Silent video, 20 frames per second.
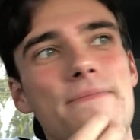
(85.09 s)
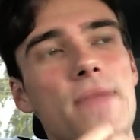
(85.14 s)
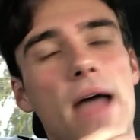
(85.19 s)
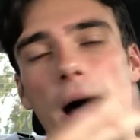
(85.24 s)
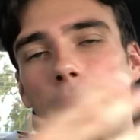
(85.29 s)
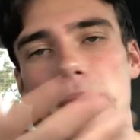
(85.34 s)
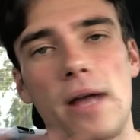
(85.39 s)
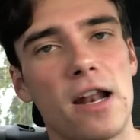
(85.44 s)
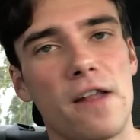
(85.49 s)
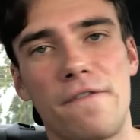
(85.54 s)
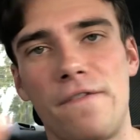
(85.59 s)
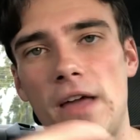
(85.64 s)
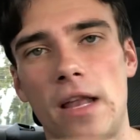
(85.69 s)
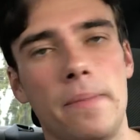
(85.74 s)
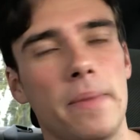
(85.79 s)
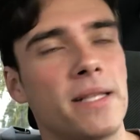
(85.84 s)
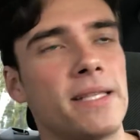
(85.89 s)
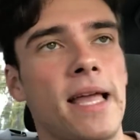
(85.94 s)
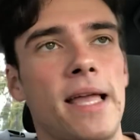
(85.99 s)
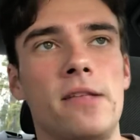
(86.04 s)
I'm not a fan
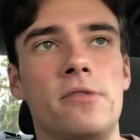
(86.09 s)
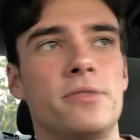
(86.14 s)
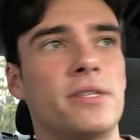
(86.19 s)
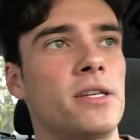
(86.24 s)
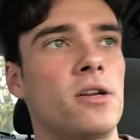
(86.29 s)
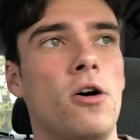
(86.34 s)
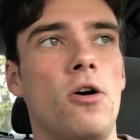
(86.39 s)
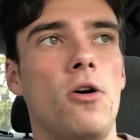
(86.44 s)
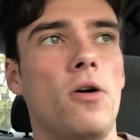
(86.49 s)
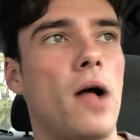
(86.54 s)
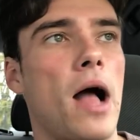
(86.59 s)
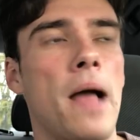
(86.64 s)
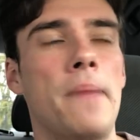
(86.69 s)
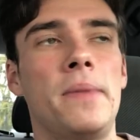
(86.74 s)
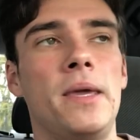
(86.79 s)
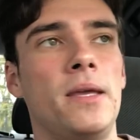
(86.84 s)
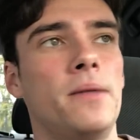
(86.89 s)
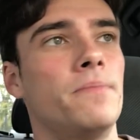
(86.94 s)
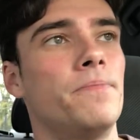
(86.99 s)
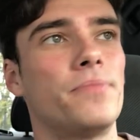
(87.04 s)
of McDaniels at all. I
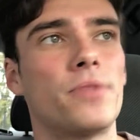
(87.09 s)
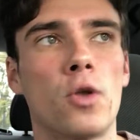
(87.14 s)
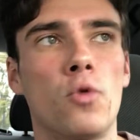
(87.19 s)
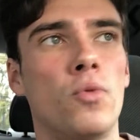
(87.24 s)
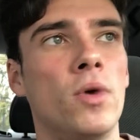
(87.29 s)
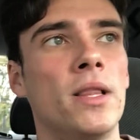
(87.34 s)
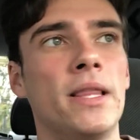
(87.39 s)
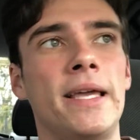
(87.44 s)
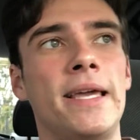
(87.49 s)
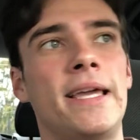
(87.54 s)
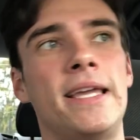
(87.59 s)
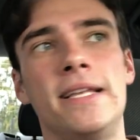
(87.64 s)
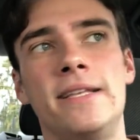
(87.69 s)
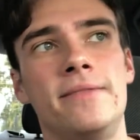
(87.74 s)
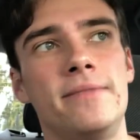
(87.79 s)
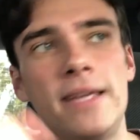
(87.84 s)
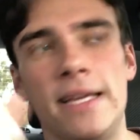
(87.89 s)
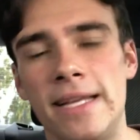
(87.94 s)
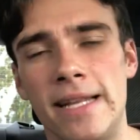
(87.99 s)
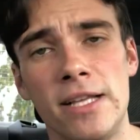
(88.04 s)
mean, really, he
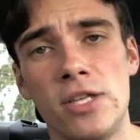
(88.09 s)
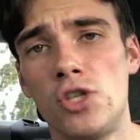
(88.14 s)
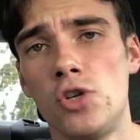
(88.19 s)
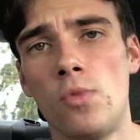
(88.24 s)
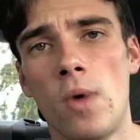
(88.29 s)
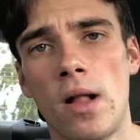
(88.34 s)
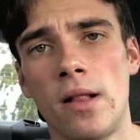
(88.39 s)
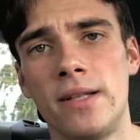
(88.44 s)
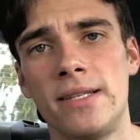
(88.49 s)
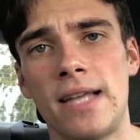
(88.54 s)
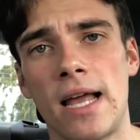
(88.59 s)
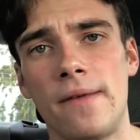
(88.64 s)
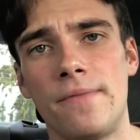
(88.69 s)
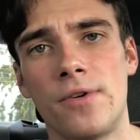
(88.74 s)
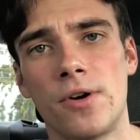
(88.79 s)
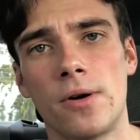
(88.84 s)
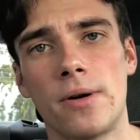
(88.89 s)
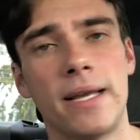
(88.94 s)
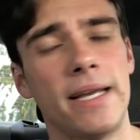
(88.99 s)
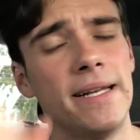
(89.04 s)
didn't do well in
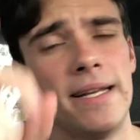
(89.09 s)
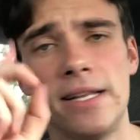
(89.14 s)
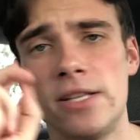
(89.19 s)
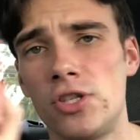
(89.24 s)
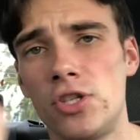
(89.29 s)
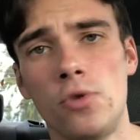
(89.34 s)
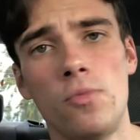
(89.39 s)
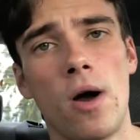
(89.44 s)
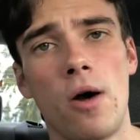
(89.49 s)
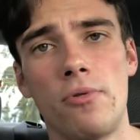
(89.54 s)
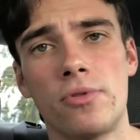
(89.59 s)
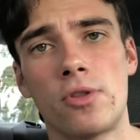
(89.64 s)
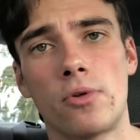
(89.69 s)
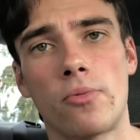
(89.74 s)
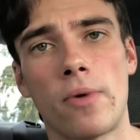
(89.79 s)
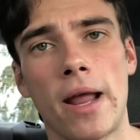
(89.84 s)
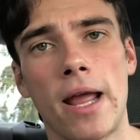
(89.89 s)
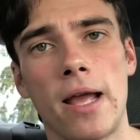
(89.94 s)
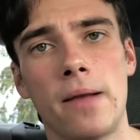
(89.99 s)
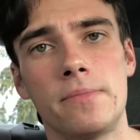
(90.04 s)
Denver. He didn't do well with the
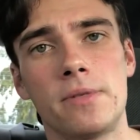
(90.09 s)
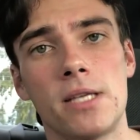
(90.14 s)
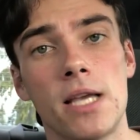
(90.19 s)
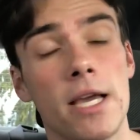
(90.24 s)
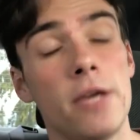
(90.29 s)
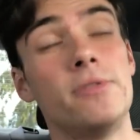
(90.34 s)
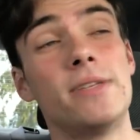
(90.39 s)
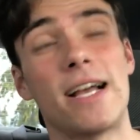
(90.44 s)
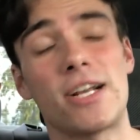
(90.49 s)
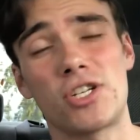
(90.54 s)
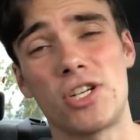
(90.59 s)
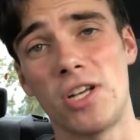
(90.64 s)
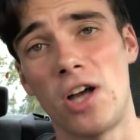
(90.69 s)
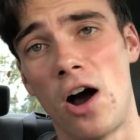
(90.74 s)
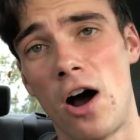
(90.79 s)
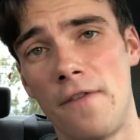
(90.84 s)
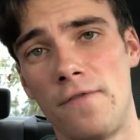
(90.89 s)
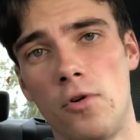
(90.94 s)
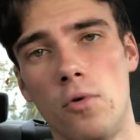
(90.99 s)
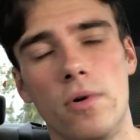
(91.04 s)
Rams. He was actually
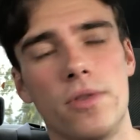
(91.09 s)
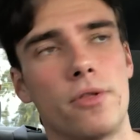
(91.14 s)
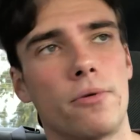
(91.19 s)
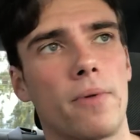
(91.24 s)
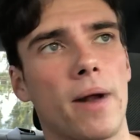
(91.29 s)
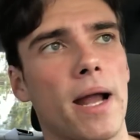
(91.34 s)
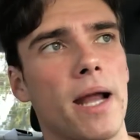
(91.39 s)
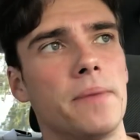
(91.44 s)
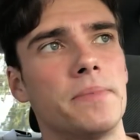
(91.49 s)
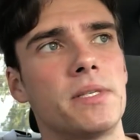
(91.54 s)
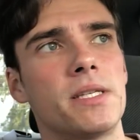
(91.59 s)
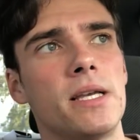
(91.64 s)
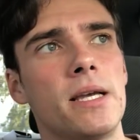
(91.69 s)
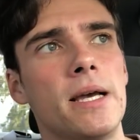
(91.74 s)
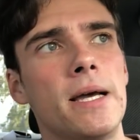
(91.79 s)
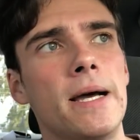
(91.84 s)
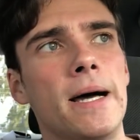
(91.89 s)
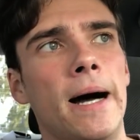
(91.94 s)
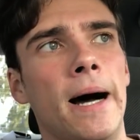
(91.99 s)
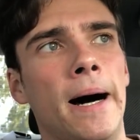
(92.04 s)
awful with the Rams.
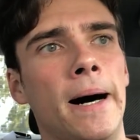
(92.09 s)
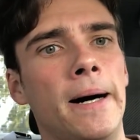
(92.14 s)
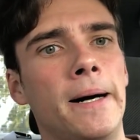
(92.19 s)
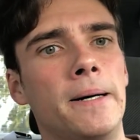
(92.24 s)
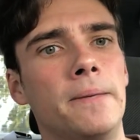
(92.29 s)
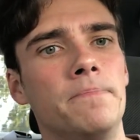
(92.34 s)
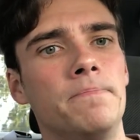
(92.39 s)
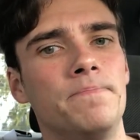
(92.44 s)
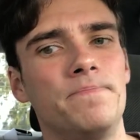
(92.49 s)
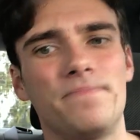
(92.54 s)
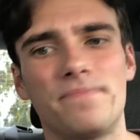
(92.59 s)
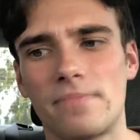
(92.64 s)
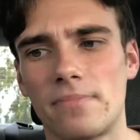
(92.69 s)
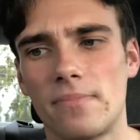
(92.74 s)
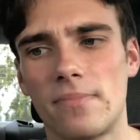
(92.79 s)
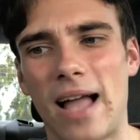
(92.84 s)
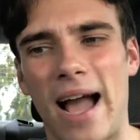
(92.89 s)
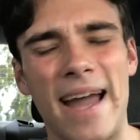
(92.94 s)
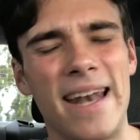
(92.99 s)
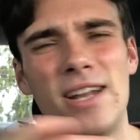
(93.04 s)
I
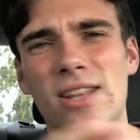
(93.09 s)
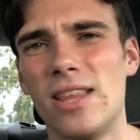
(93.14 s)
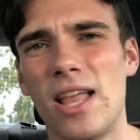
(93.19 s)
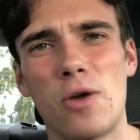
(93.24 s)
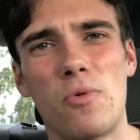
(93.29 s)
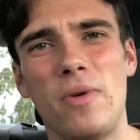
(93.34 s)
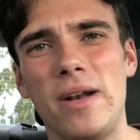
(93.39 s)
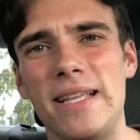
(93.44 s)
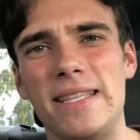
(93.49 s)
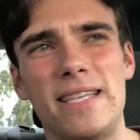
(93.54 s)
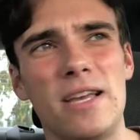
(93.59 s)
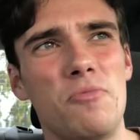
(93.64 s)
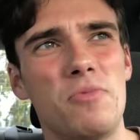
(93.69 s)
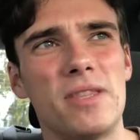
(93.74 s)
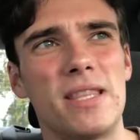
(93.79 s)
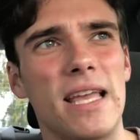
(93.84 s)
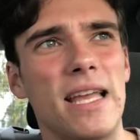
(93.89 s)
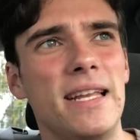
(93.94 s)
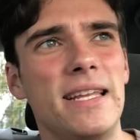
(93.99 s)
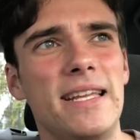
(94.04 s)
didn't like what he did
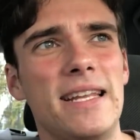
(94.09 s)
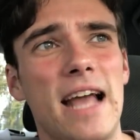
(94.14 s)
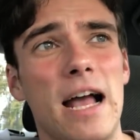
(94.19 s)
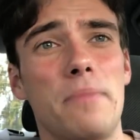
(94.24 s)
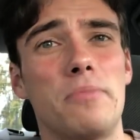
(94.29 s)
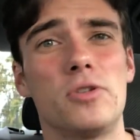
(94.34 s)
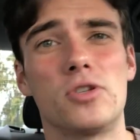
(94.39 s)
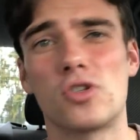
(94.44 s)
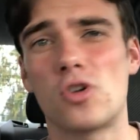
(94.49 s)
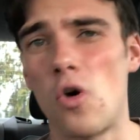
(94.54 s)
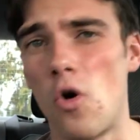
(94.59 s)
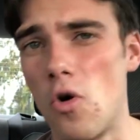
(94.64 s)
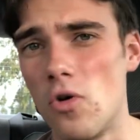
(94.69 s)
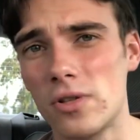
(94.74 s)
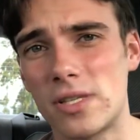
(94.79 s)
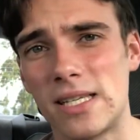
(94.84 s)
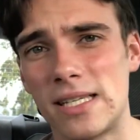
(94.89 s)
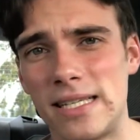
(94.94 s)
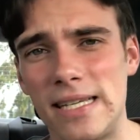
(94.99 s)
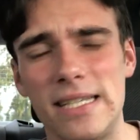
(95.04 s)
with the Indianapolis
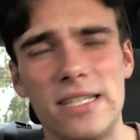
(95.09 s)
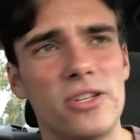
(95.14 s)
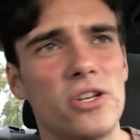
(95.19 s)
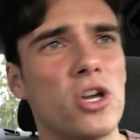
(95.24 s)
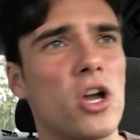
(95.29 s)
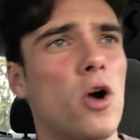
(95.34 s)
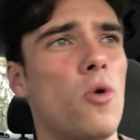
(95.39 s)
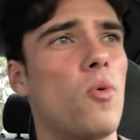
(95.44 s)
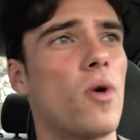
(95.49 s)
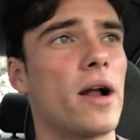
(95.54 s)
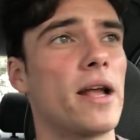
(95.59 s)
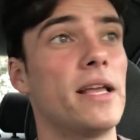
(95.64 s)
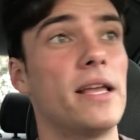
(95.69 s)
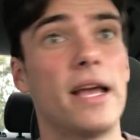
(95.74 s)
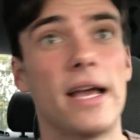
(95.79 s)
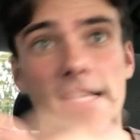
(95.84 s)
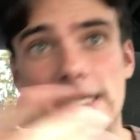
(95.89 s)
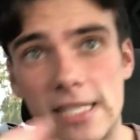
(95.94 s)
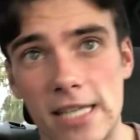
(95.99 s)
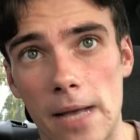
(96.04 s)
Colts a season ago, where he
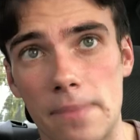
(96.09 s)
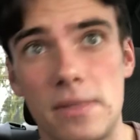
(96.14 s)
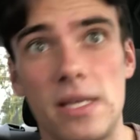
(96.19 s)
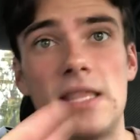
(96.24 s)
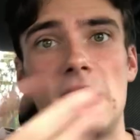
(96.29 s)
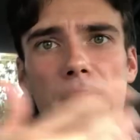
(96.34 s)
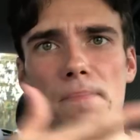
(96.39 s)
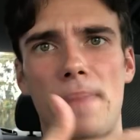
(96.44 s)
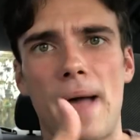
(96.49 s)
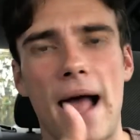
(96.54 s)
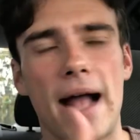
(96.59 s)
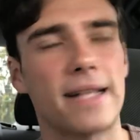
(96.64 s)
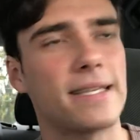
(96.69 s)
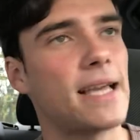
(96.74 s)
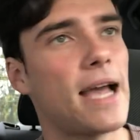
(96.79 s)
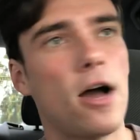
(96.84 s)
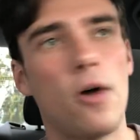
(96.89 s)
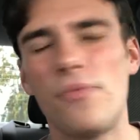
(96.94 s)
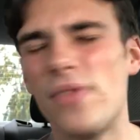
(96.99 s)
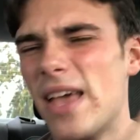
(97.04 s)
accepted and then backed
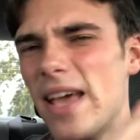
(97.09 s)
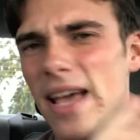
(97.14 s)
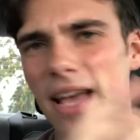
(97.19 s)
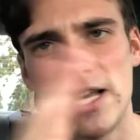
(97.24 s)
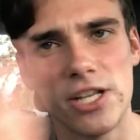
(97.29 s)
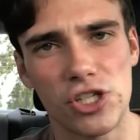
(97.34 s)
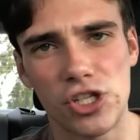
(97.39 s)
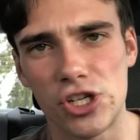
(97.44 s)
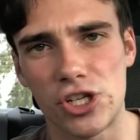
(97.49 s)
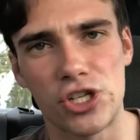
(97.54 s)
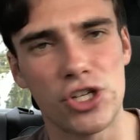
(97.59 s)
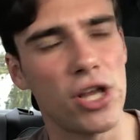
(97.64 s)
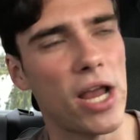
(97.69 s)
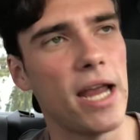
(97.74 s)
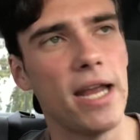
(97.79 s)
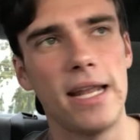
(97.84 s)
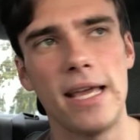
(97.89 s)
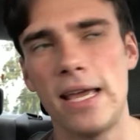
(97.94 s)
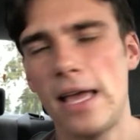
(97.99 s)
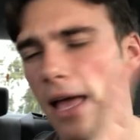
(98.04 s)
out. It's just
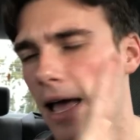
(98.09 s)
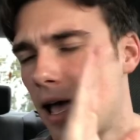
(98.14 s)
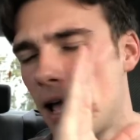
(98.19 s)
shady.